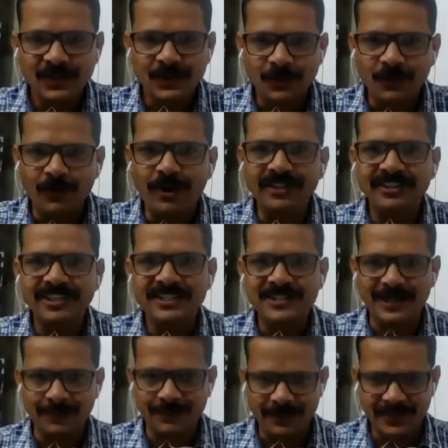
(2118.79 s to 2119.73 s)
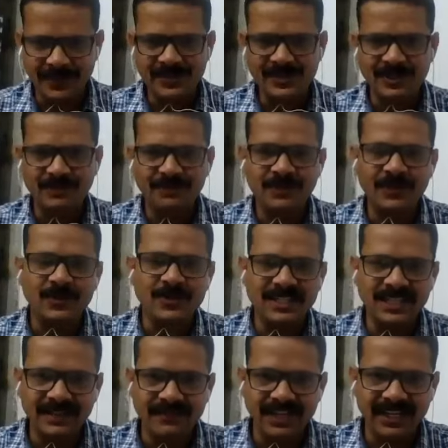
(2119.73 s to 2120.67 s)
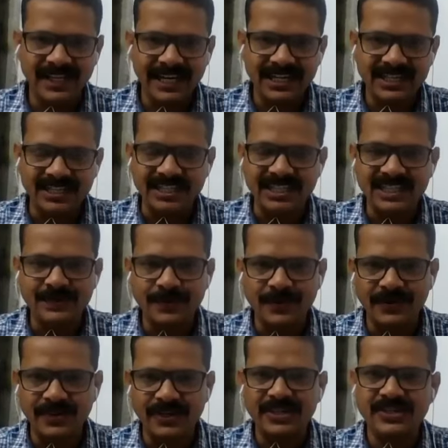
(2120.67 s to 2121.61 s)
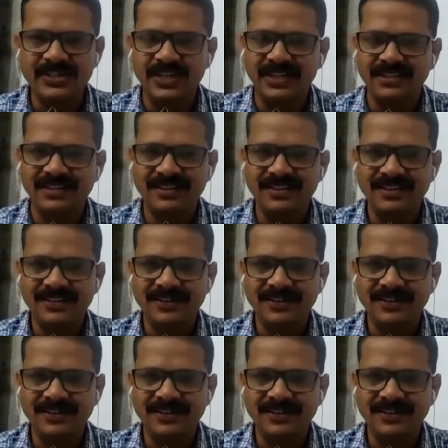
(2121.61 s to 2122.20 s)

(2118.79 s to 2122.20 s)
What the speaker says: won this competition, because they will get inspiration